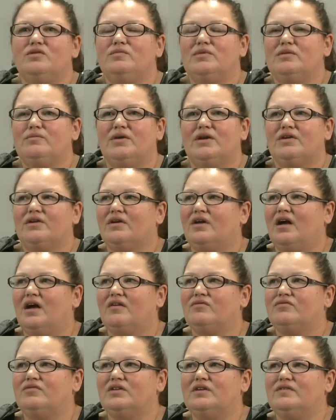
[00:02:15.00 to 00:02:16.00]
You'd be better
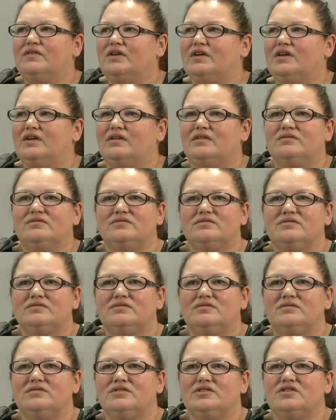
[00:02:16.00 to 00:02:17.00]
off leaving
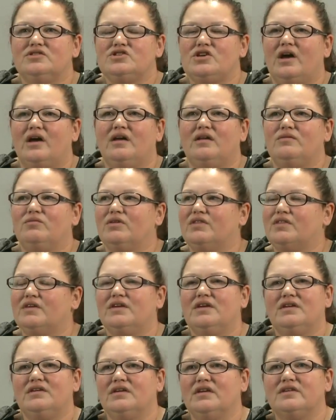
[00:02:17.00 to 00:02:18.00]
your child with
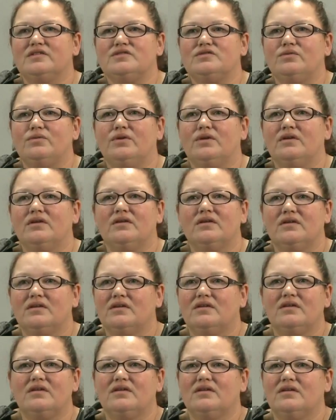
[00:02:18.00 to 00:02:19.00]
the kid next door.
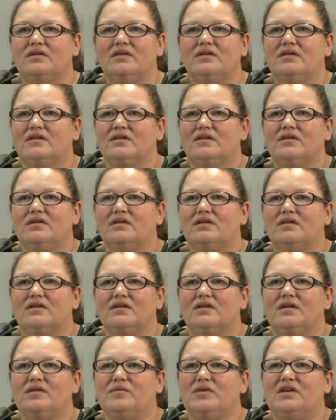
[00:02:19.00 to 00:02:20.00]

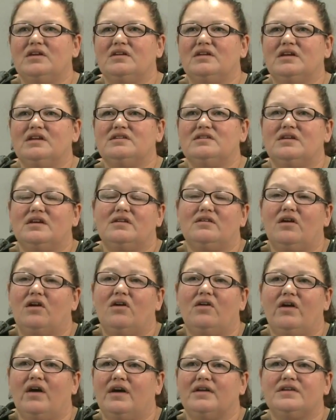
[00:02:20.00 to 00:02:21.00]
I mean, in all